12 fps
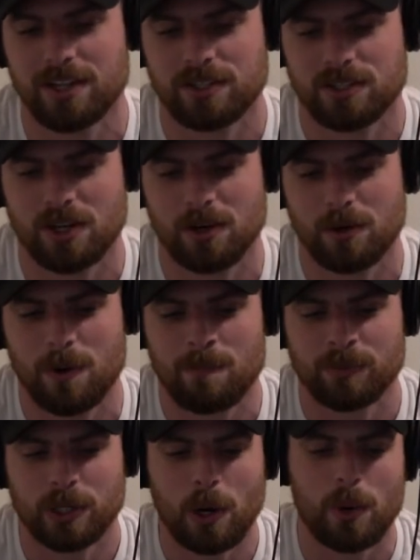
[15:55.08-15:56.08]
So
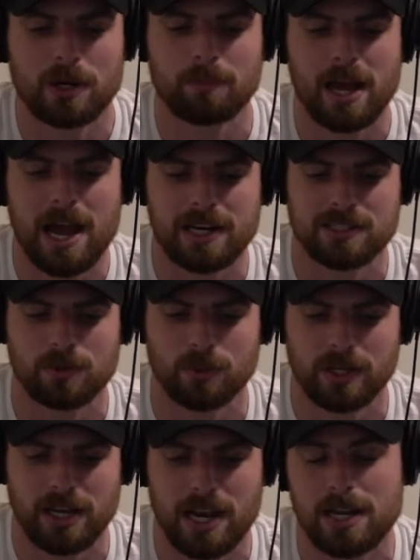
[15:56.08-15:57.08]
going back to
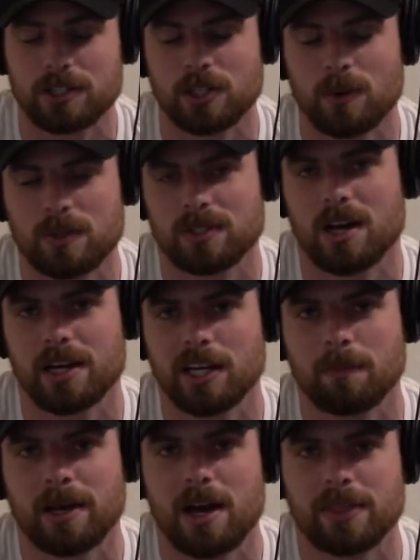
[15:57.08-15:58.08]
what Angela was
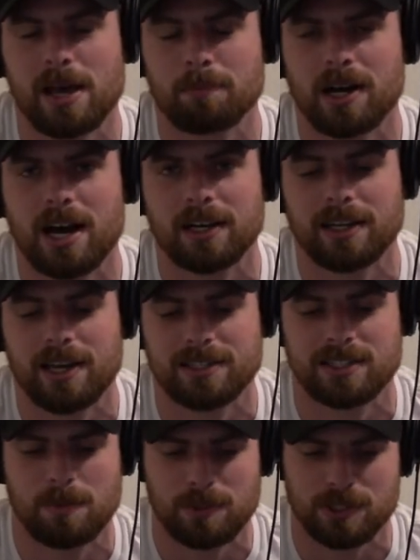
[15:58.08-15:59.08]
talking about in that
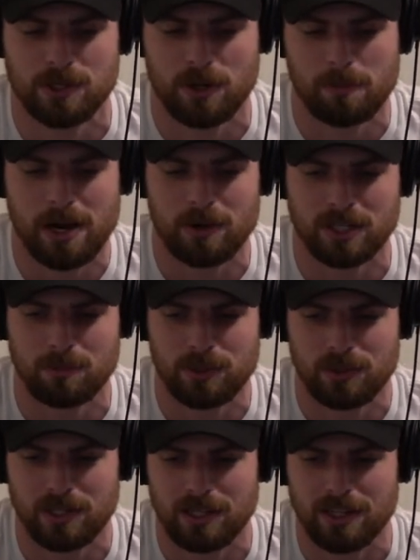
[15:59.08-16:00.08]
podcast episode about
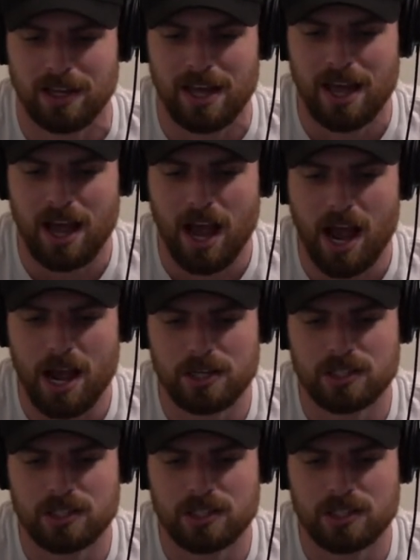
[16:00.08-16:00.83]
community, I